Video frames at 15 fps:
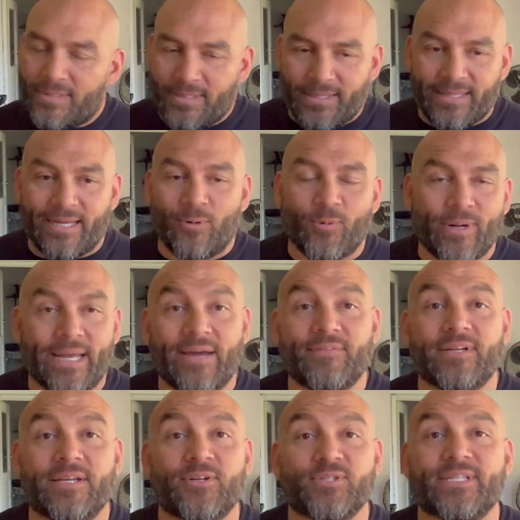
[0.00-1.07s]
That way I have an
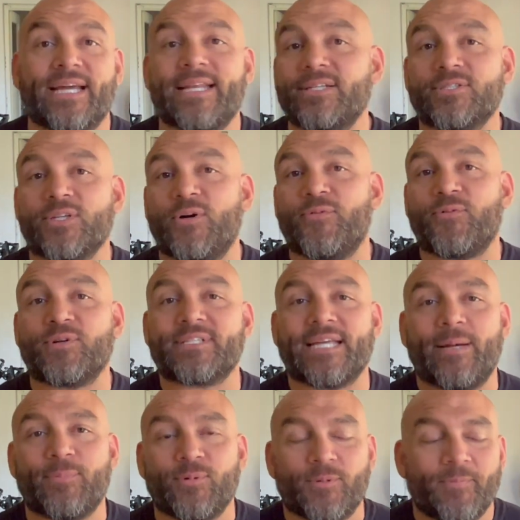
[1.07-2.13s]
understanding. So for
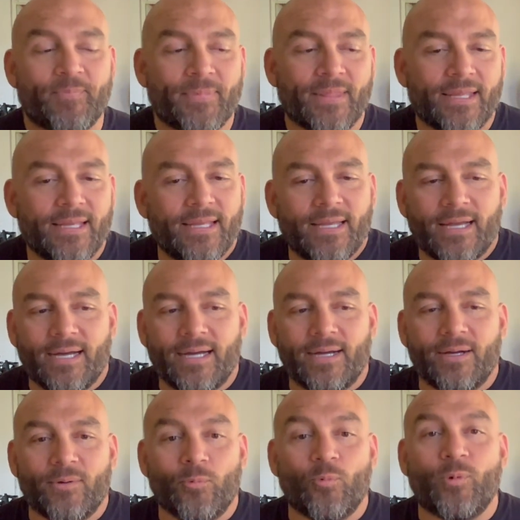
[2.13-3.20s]
example,
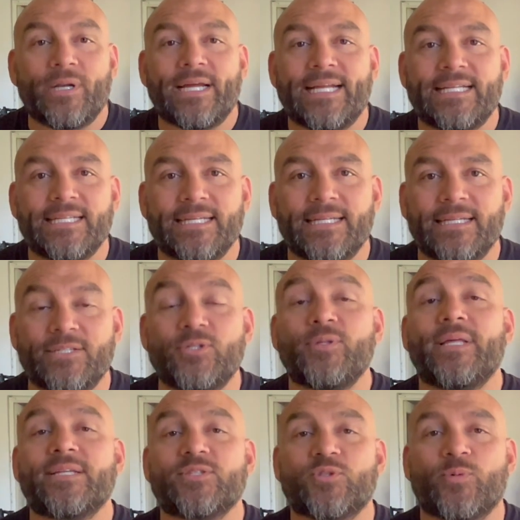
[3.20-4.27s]
when I did in
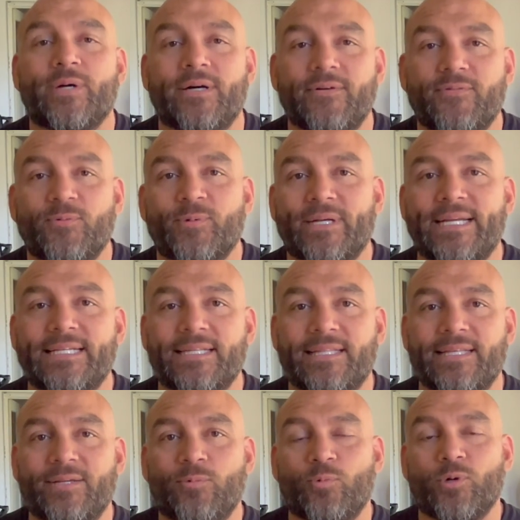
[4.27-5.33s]
2012, when I did
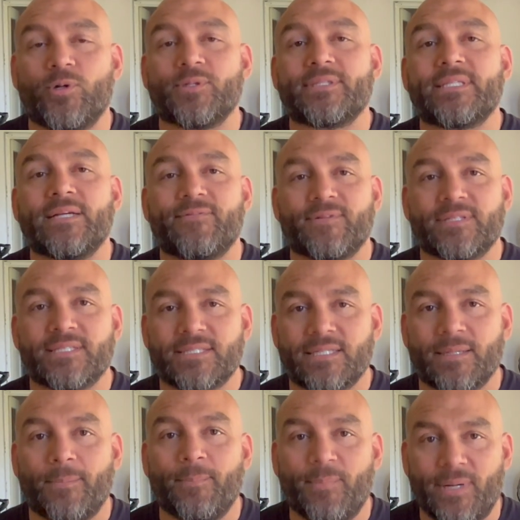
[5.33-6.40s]
the world's
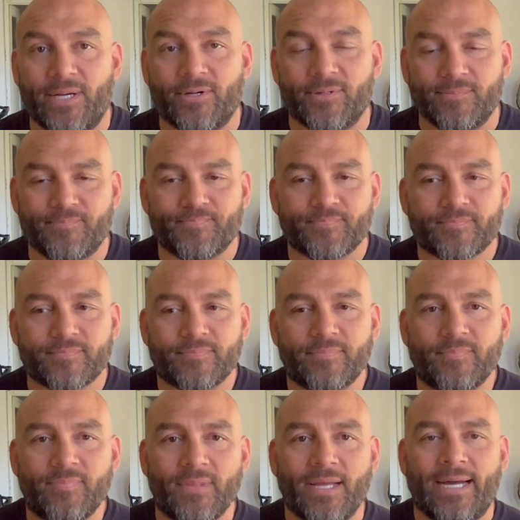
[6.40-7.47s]
toughest mudder,
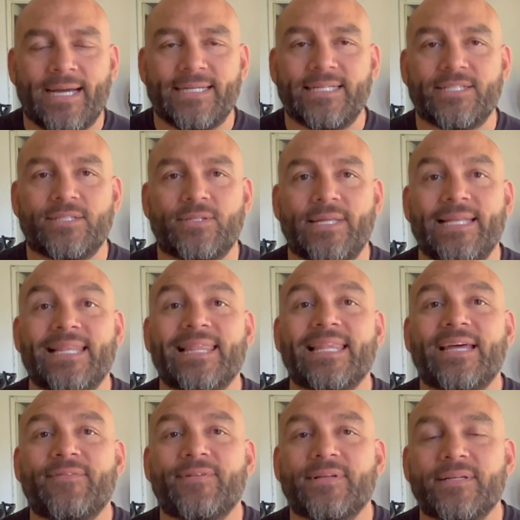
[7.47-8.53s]
I did
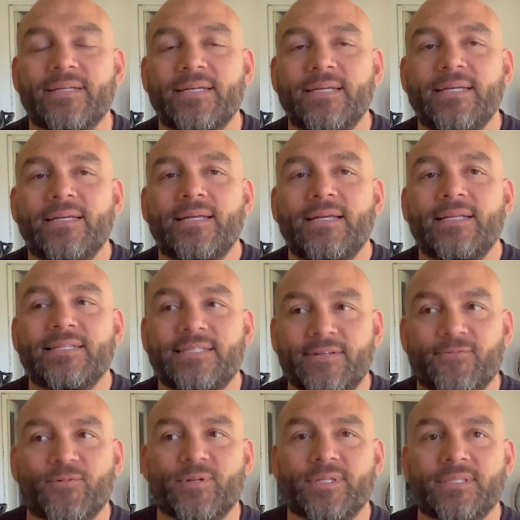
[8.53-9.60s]
11
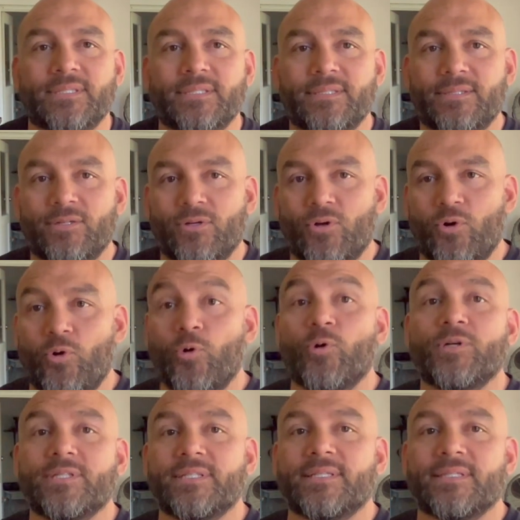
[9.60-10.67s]
different
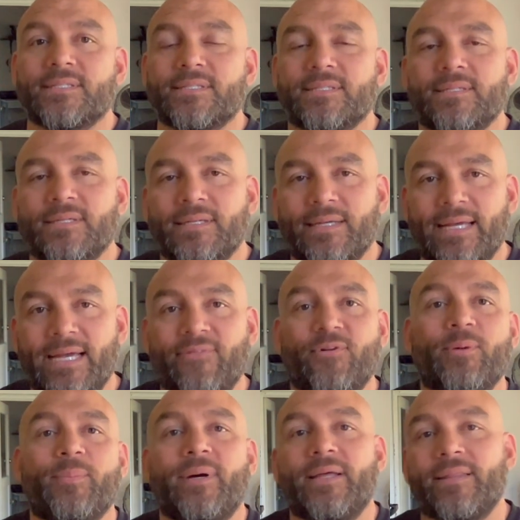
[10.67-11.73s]
courses every
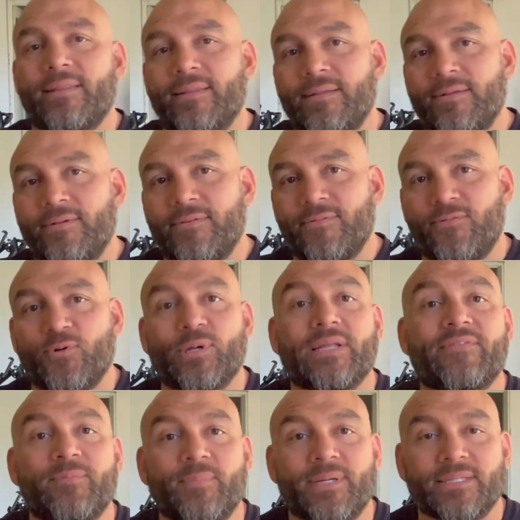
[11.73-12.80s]
month for
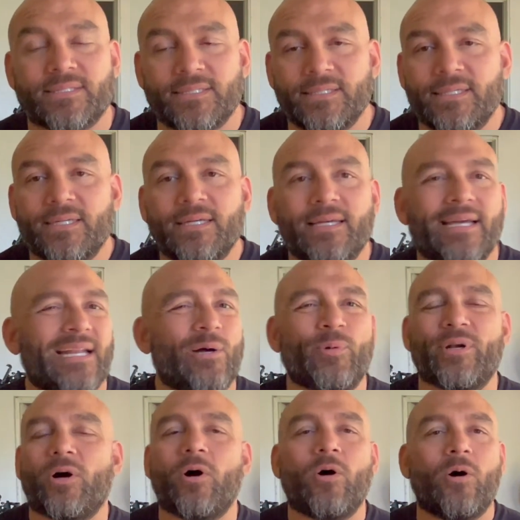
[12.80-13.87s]
11 months. And I
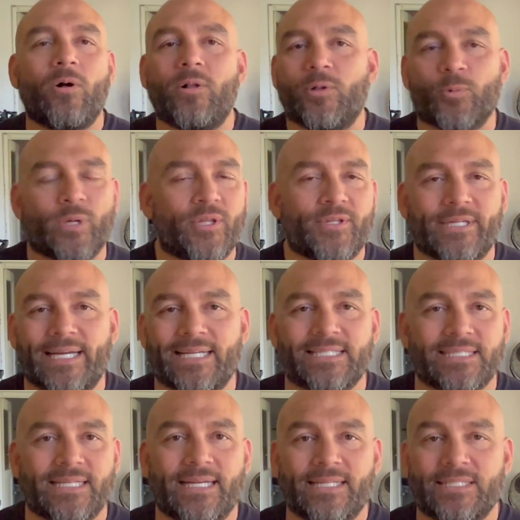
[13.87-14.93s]
went all around the United
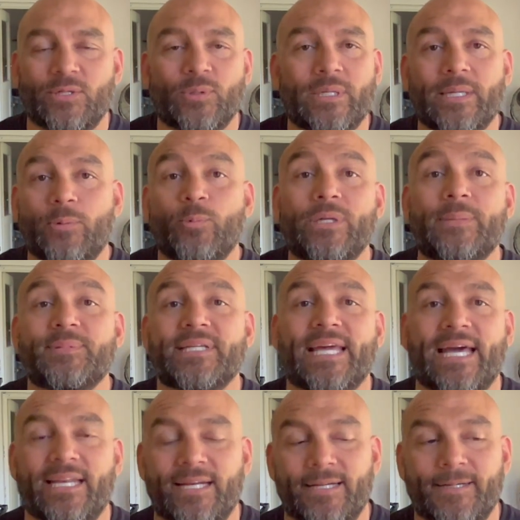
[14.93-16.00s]
States. I went up to
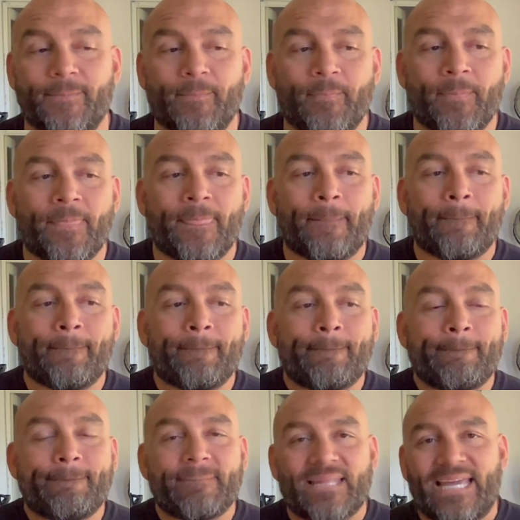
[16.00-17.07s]
Canada.
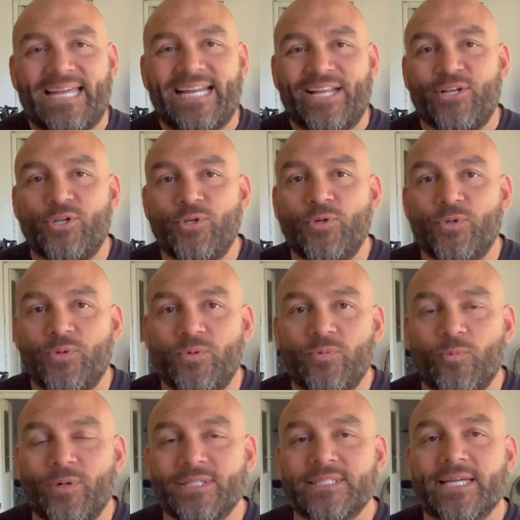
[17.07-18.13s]
And I knew
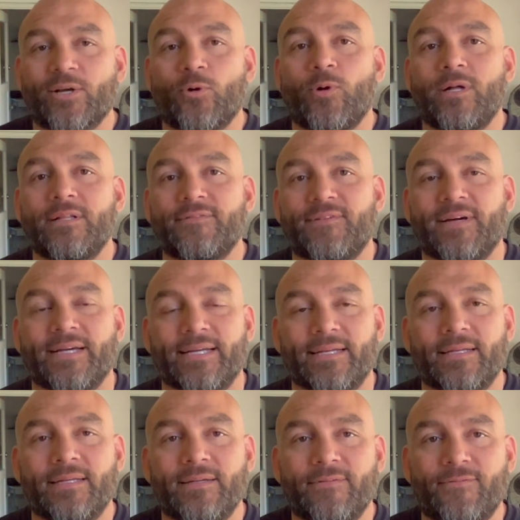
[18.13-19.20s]
once I
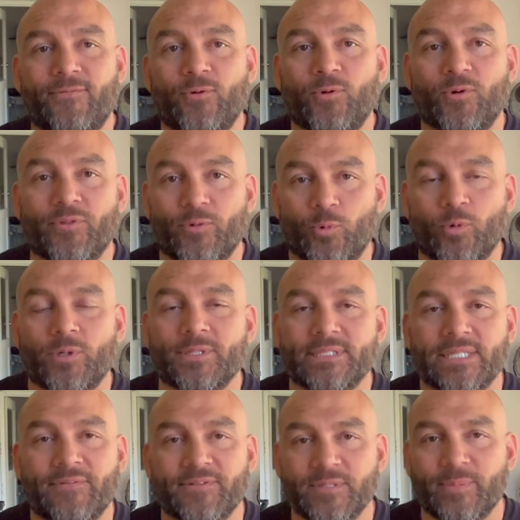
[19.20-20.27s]
qualified for the world's
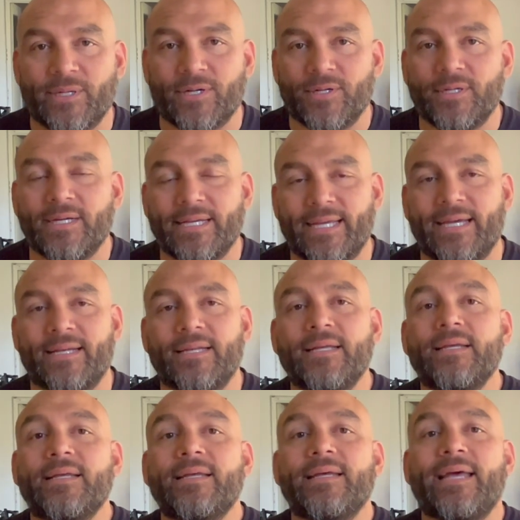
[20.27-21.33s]
toughest mudder, again,
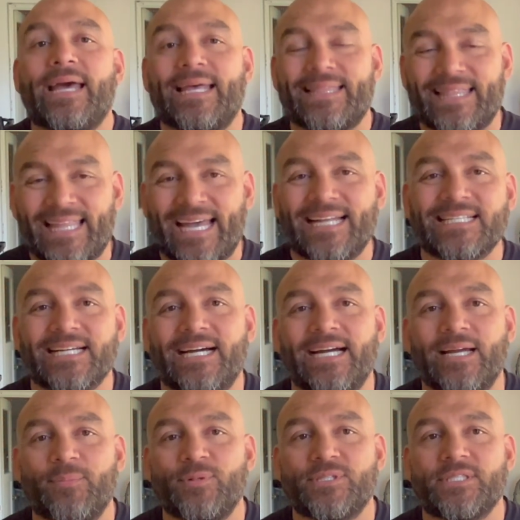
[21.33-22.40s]
at that
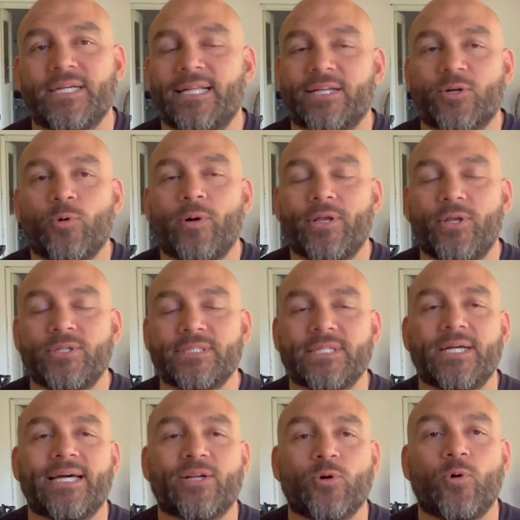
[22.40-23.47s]
time, you still
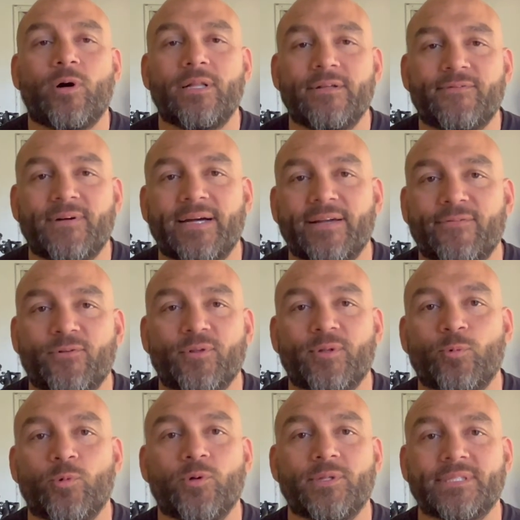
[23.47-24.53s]
had to qualify for the
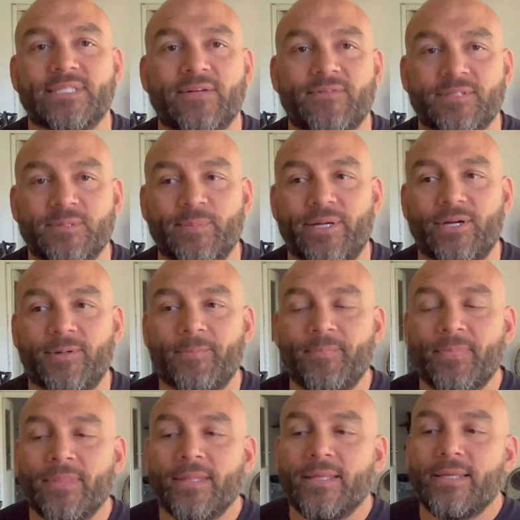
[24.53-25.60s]
world's toughest mudder,
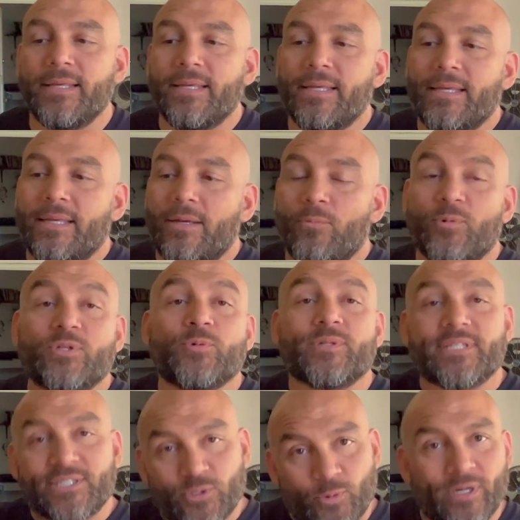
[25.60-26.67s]
which was a
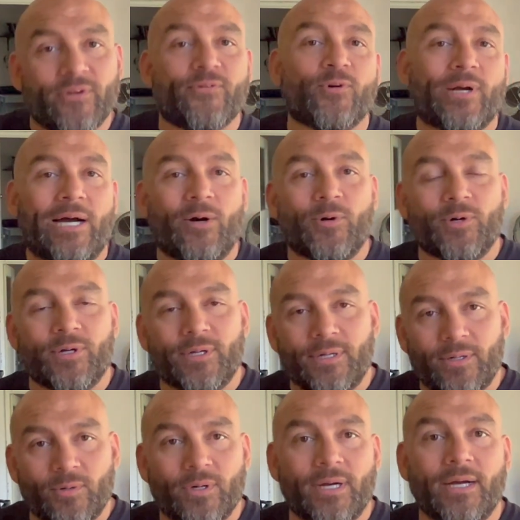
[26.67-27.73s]
24-hour
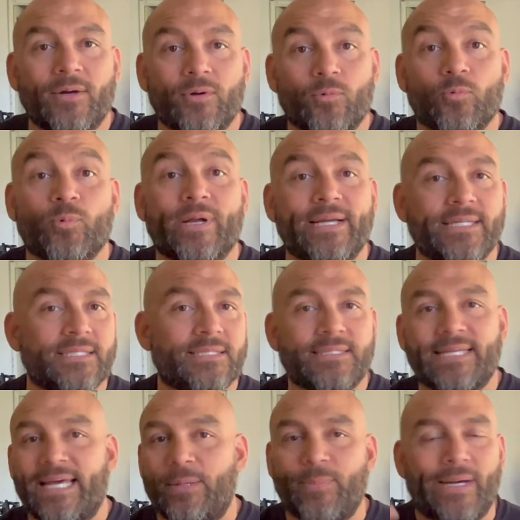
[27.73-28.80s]
race,
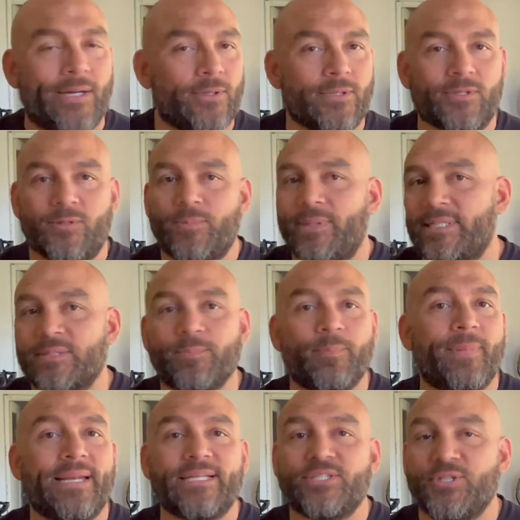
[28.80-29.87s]
10-mile loop, as
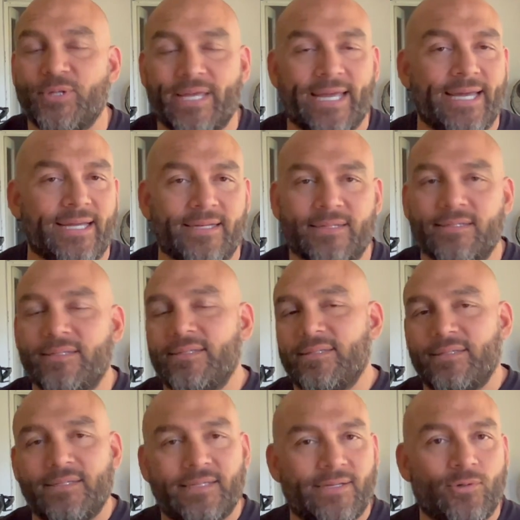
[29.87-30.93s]
many as you can.
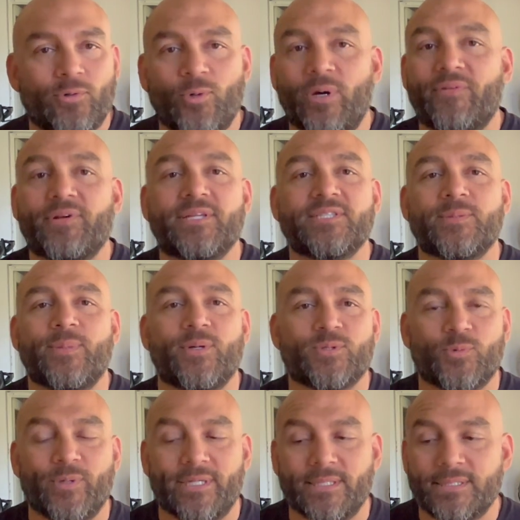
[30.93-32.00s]
Whoever does the most
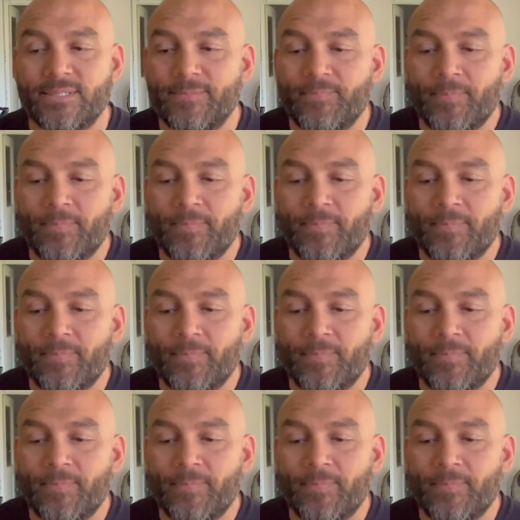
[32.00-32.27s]
wins.